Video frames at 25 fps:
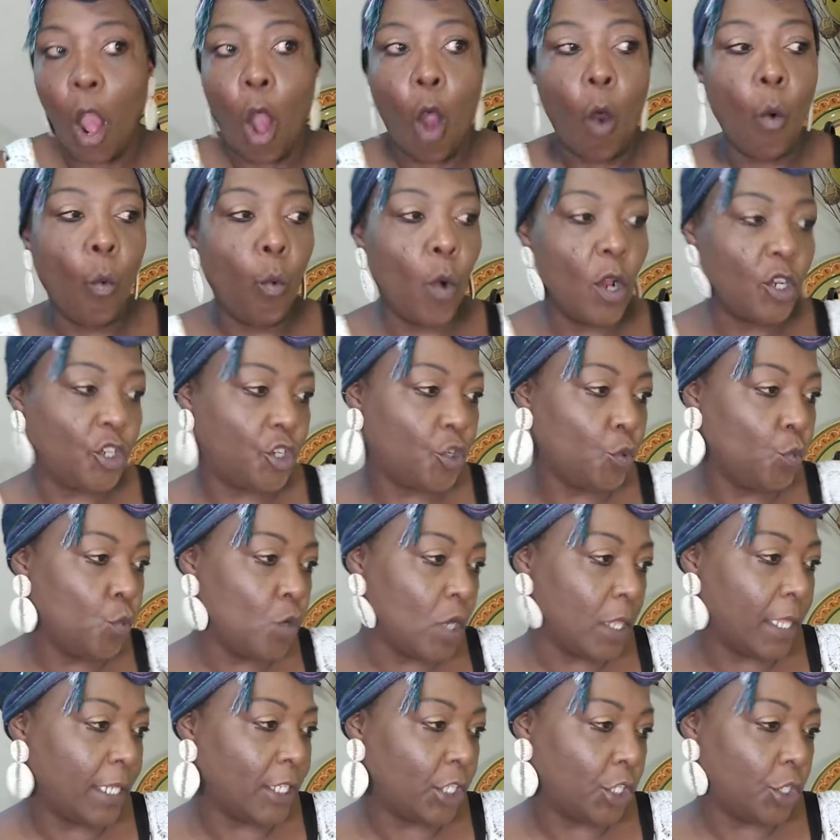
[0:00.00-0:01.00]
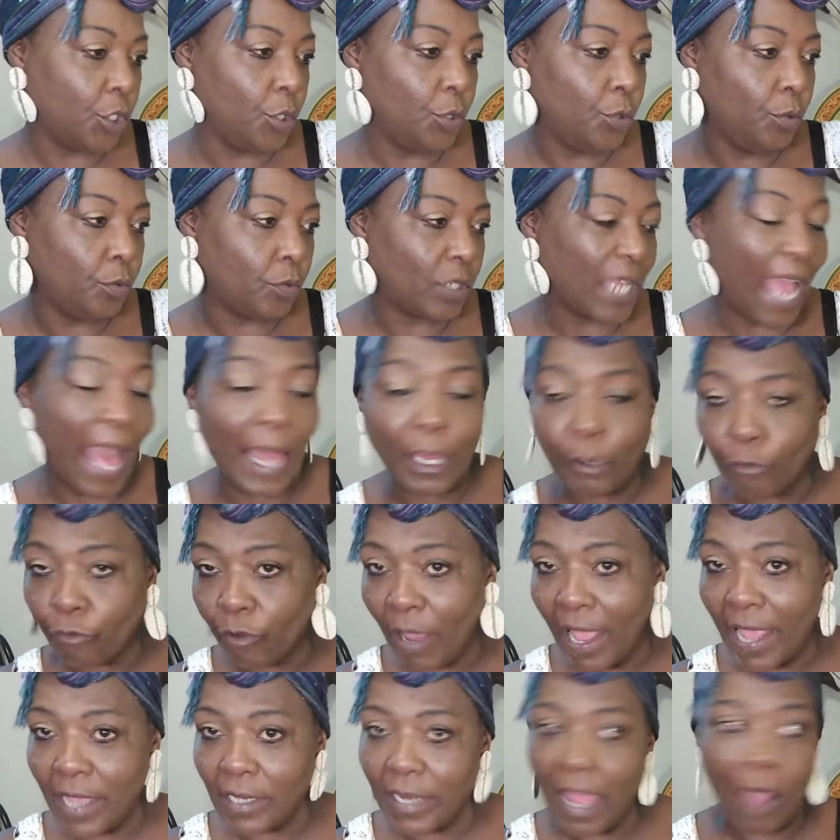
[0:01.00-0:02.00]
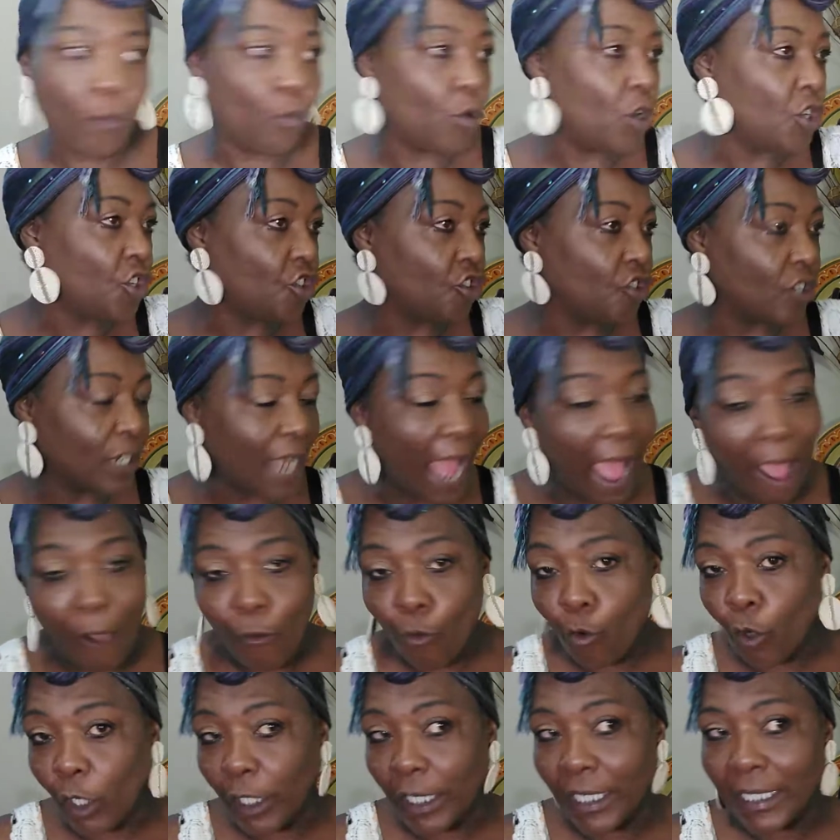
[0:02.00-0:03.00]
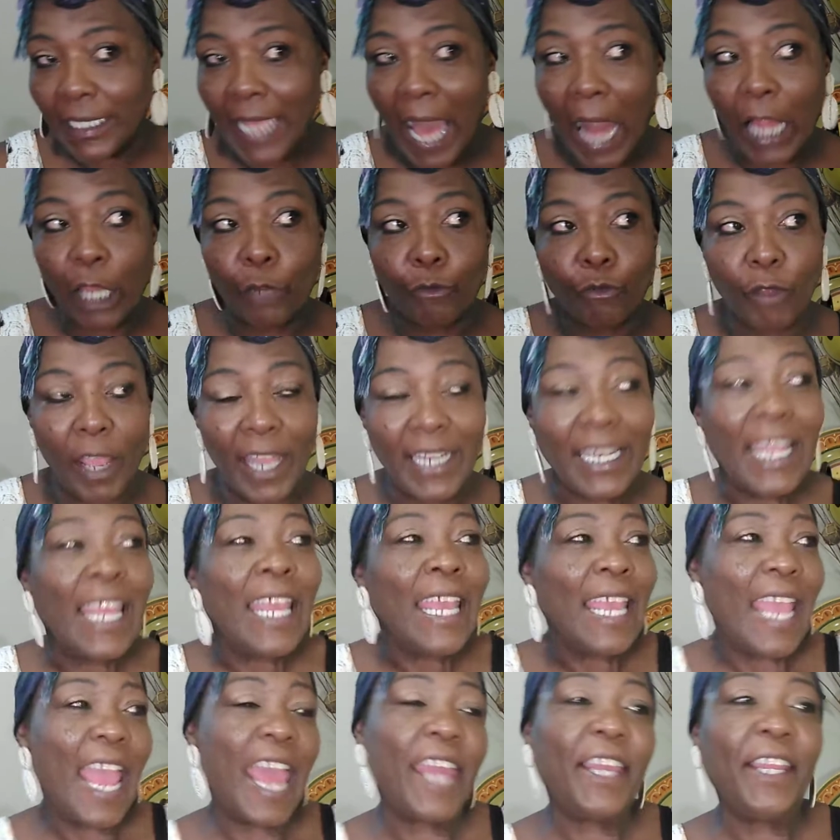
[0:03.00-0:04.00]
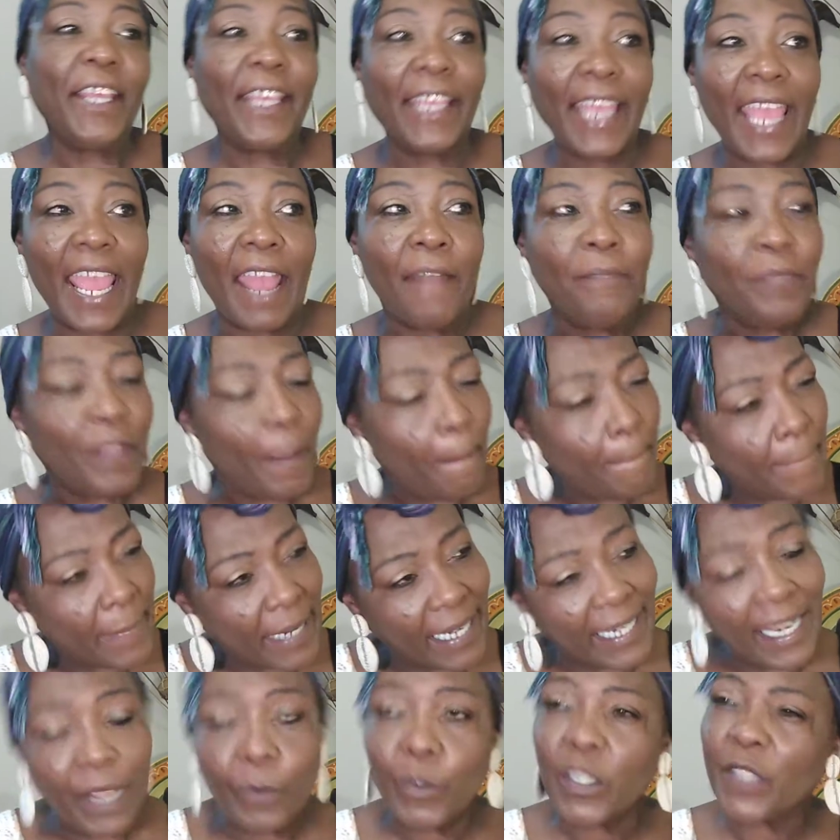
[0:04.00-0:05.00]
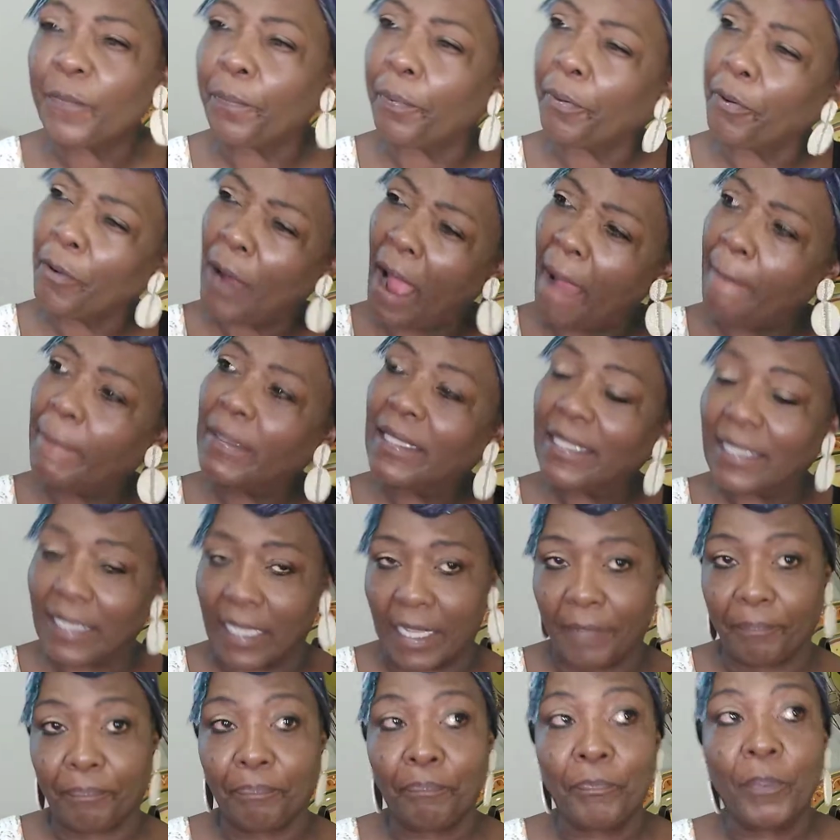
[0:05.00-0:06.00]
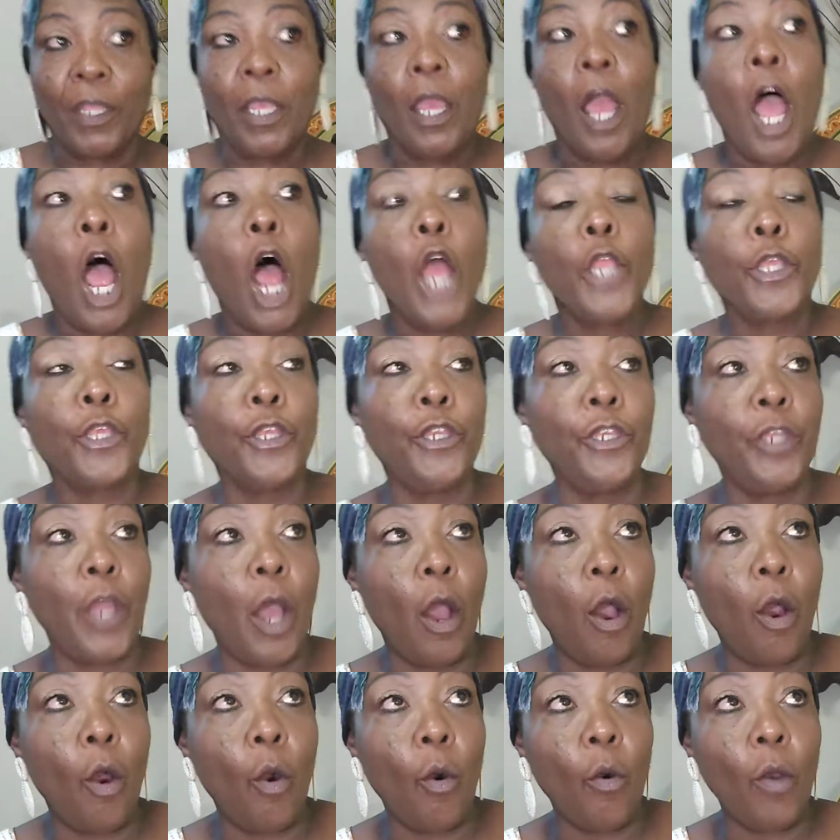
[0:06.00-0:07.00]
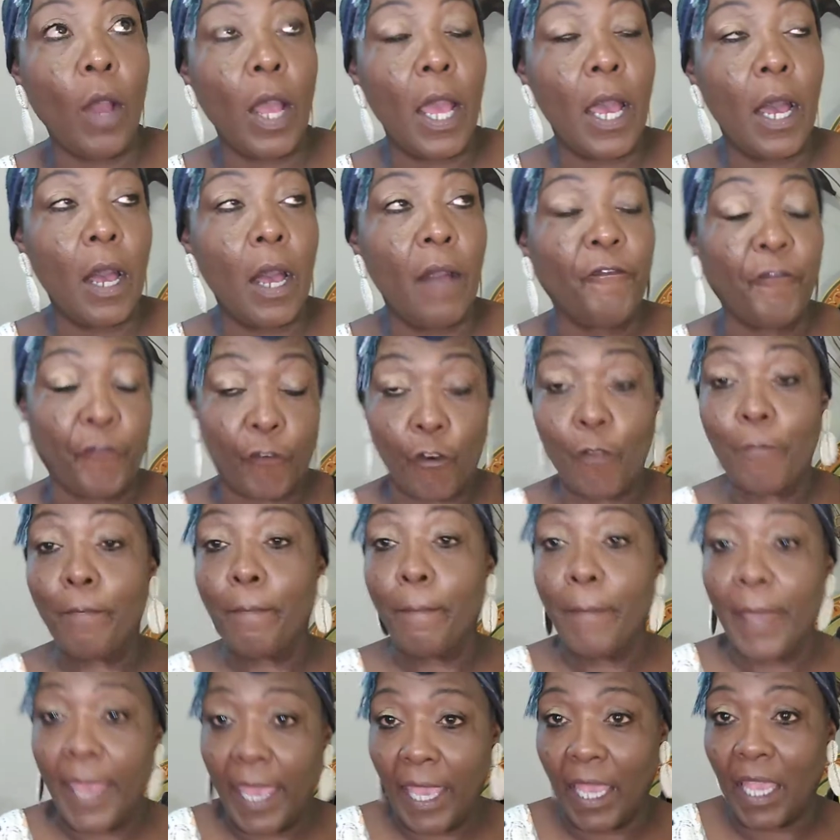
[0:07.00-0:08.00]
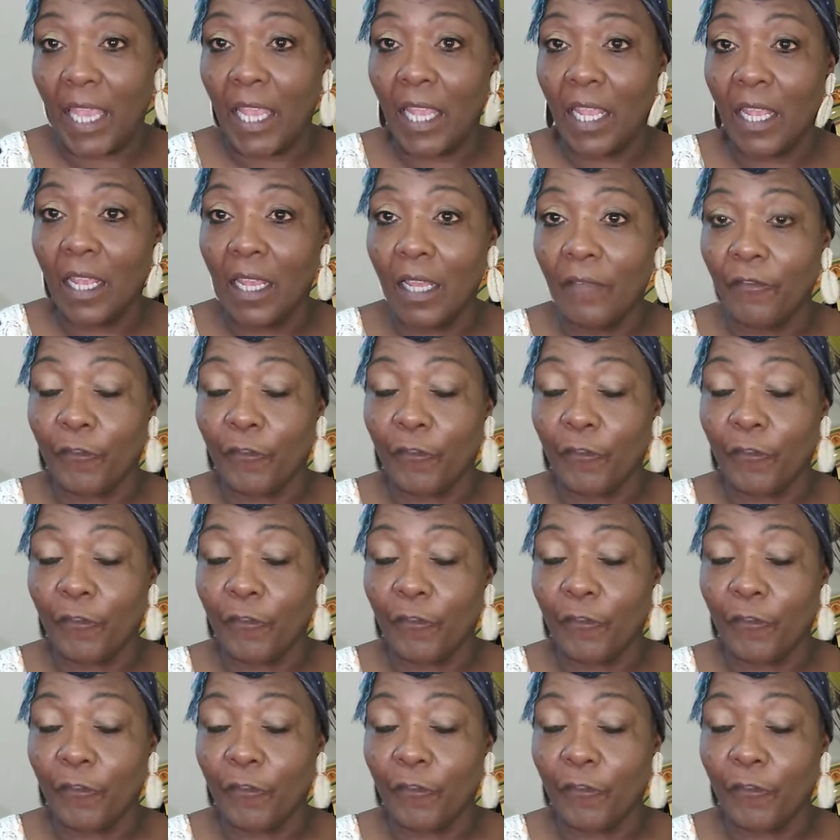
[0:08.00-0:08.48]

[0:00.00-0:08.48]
what you're willing to tolerate, and what you're not willing to tolerate. And again, the money was promising. You know, for me,